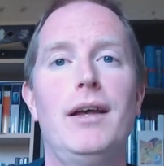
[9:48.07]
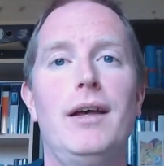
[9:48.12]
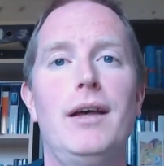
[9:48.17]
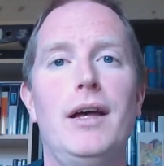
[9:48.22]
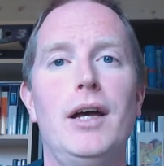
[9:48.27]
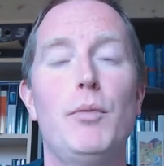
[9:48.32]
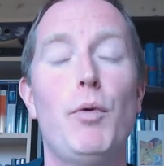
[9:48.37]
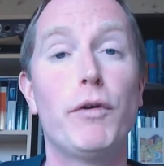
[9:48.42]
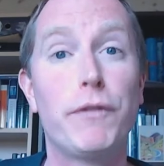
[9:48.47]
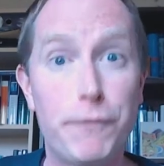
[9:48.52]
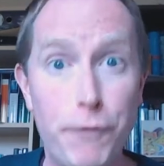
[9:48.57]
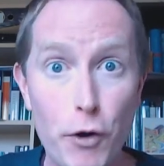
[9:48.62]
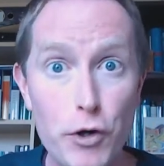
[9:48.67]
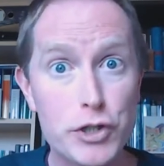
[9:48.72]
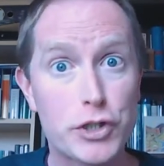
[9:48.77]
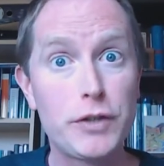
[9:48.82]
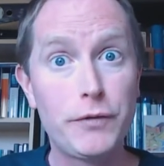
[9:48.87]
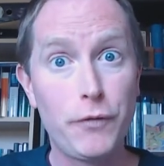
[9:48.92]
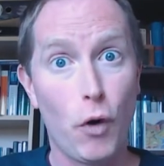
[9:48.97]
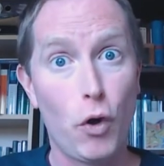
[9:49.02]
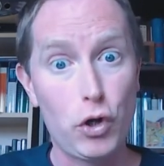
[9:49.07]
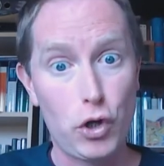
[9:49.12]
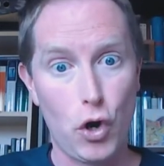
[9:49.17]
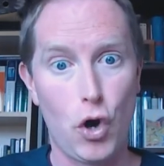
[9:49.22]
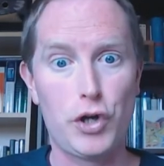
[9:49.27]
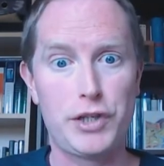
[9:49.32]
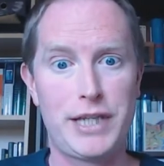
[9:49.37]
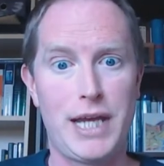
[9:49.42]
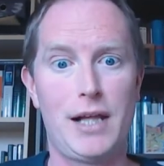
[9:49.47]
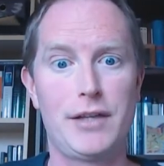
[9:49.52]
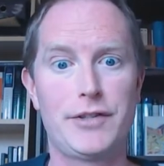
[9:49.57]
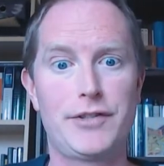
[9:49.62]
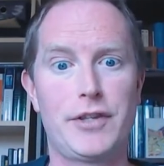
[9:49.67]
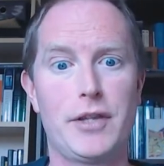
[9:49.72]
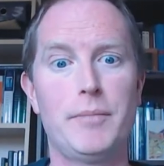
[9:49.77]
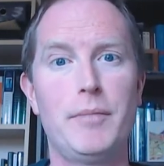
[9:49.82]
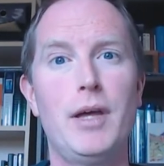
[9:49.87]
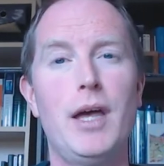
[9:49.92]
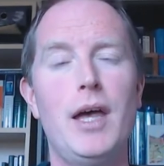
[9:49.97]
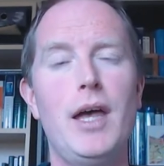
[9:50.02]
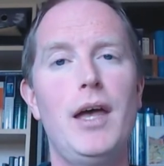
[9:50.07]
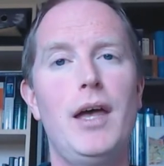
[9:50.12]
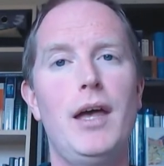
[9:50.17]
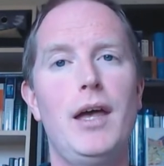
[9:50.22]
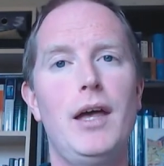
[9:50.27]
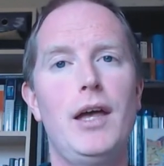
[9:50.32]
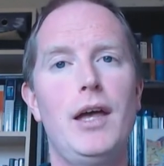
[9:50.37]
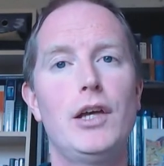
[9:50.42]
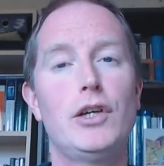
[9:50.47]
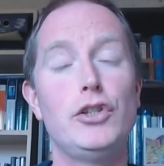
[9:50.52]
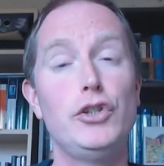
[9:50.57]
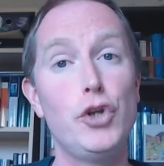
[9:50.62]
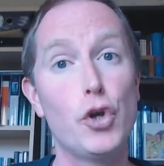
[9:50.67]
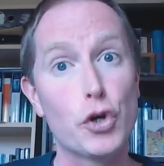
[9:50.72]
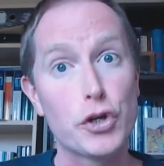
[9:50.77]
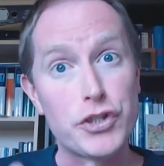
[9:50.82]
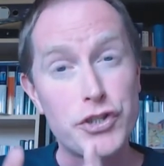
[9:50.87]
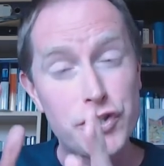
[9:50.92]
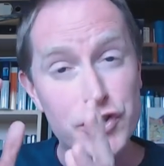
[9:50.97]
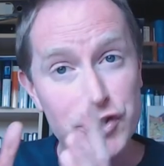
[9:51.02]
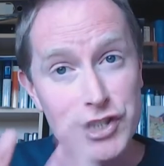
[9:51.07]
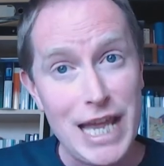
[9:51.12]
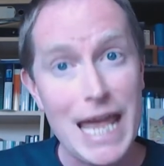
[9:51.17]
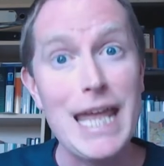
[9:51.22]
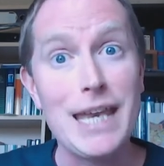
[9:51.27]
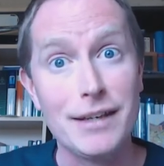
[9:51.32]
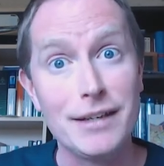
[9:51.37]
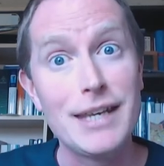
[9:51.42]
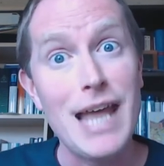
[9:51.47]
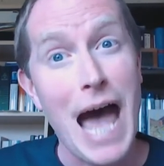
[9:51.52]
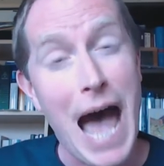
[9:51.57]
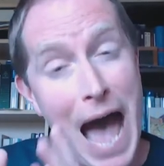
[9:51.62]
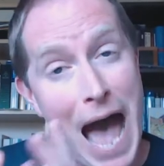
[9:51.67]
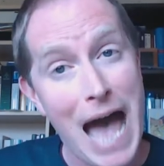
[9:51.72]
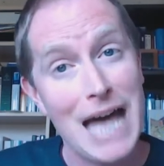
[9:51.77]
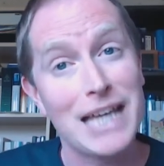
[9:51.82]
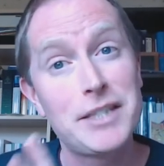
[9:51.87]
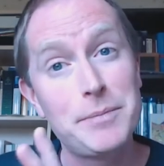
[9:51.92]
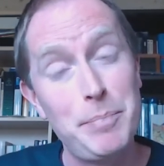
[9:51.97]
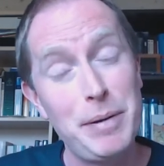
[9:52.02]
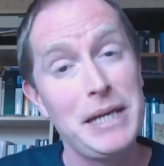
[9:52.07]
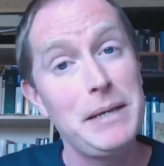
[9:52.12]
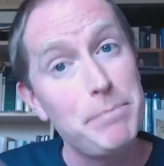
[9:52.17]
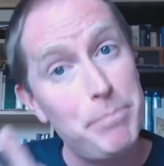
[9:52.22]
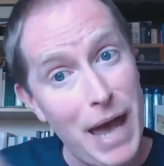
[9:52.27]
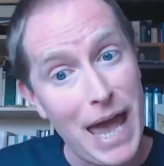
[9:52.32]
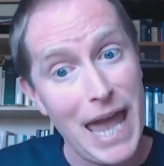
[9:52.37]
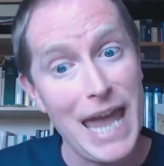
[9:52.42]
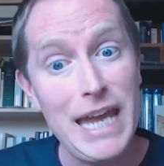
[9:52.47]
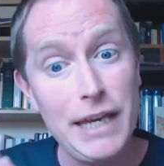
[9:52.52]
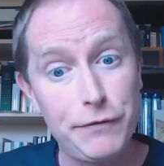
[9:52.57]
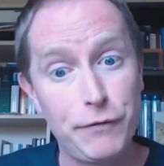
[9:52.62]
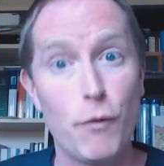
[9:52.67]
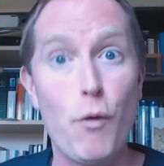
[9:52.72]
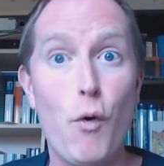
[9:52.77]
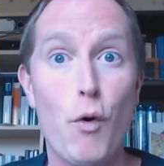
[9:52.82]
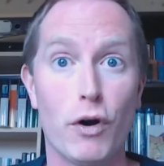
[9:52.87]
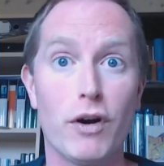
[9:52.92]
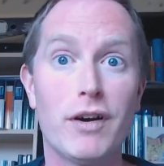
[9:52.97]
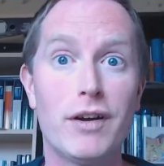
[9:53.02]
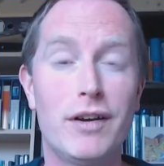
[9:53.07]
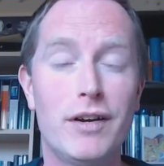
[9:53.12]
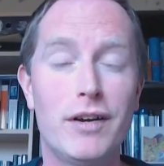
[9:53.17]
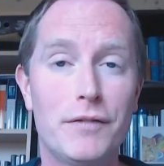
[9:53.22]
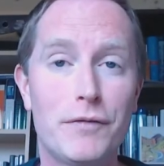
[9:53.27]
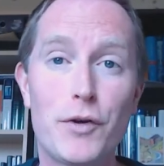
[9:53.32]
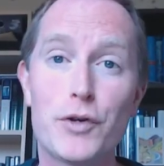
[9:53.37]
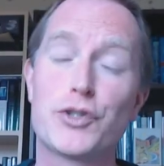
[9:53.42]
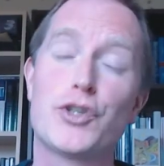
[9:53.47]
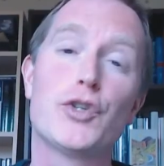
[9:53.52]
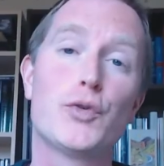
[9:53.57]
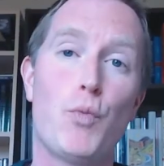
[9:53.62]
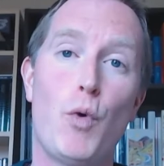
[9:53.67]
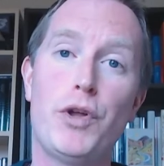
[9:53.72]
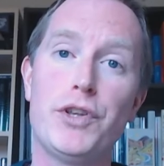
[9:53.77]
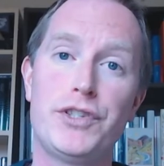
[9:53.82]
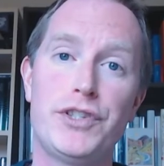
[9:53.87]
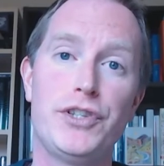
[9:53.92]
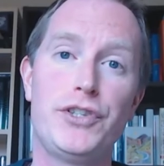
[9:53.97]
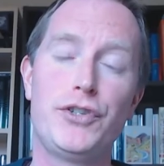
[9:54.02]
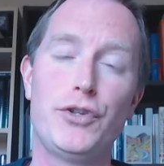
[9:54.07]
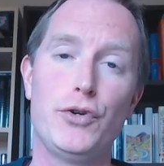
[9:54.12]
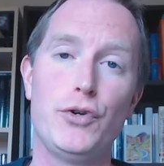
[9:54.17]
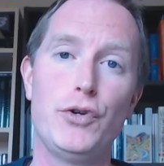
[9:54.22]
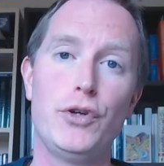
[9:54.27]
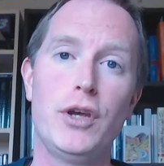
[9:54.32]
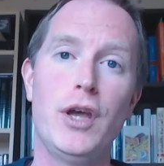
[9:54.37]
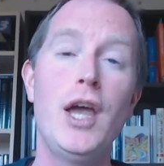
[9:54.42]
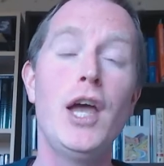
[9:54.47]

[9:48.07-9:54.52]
Well, first of all, God tells them, your sin has been paid for, verses 1 to 2.